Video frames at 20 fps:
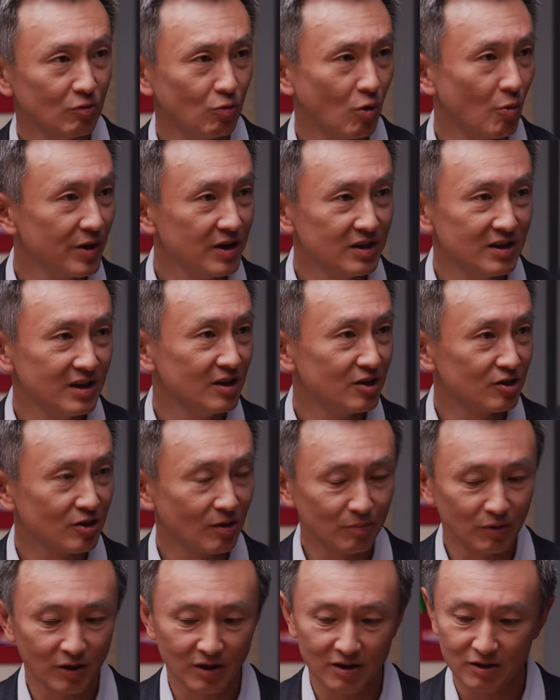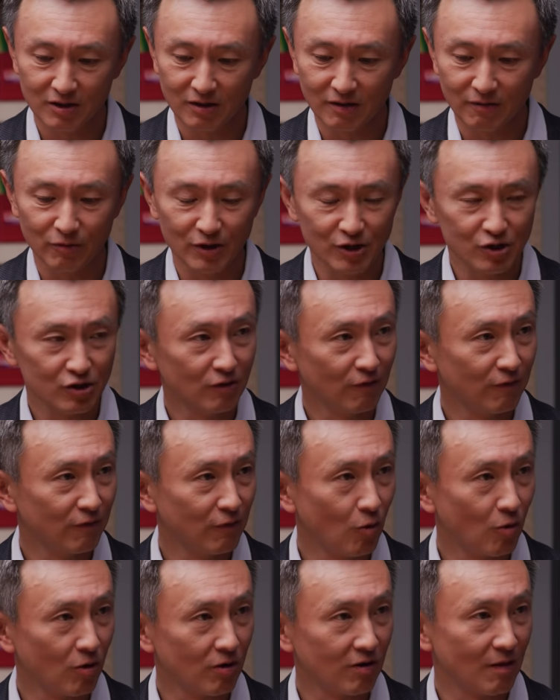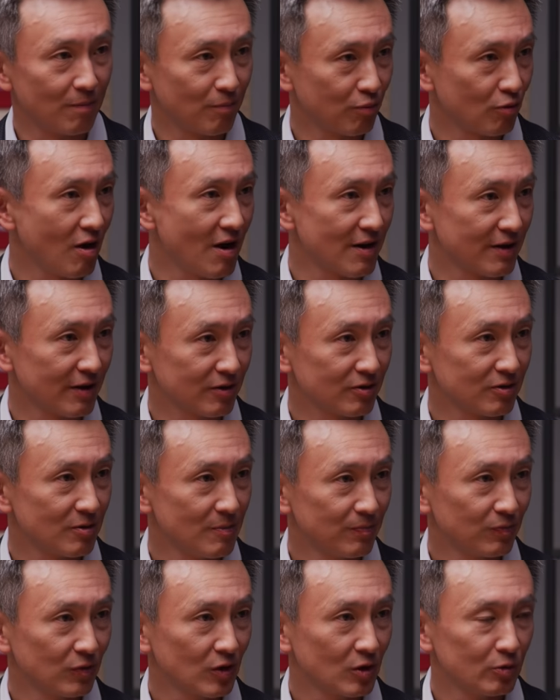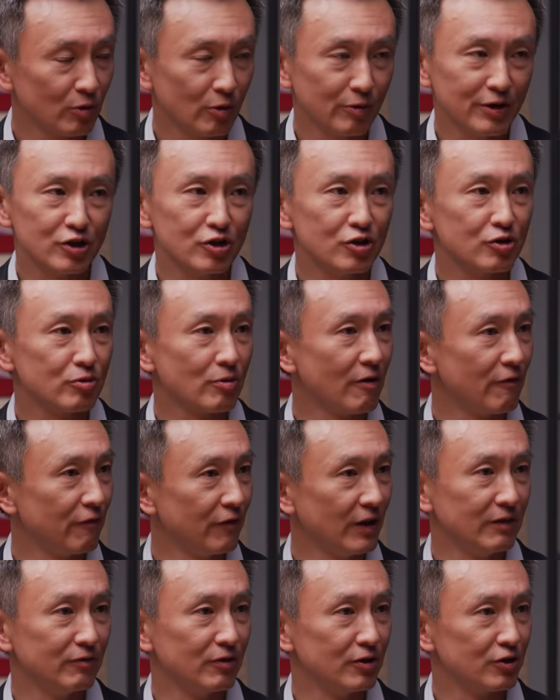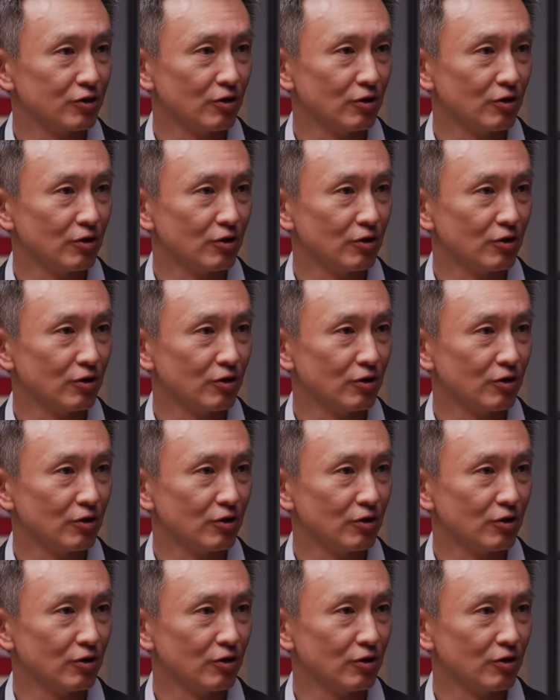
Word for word: Yeah, when we need something, instead of reaching for a product, we're reaching to our favorite